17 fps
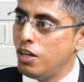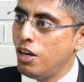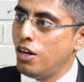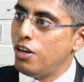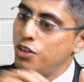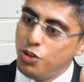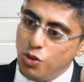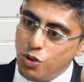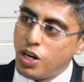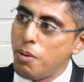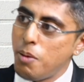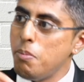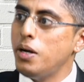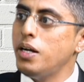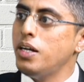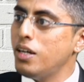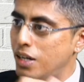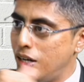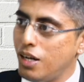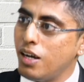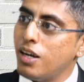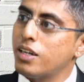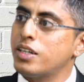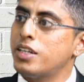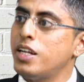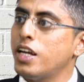you come and
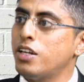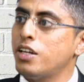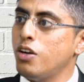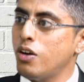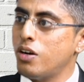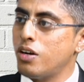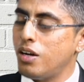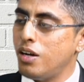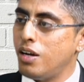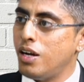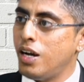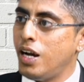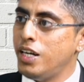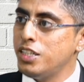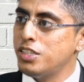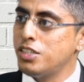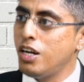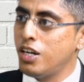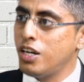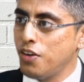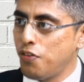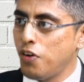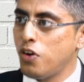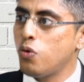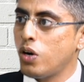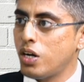take your additional
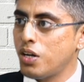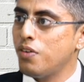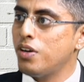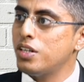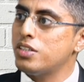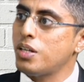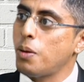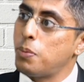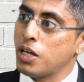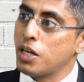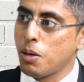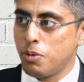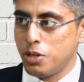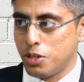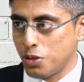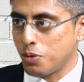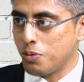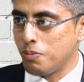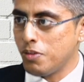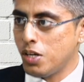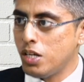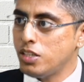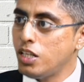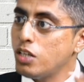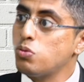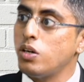refund, whatever is applicable to you.
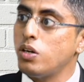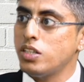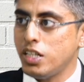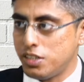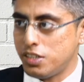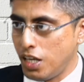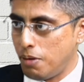That's what they say.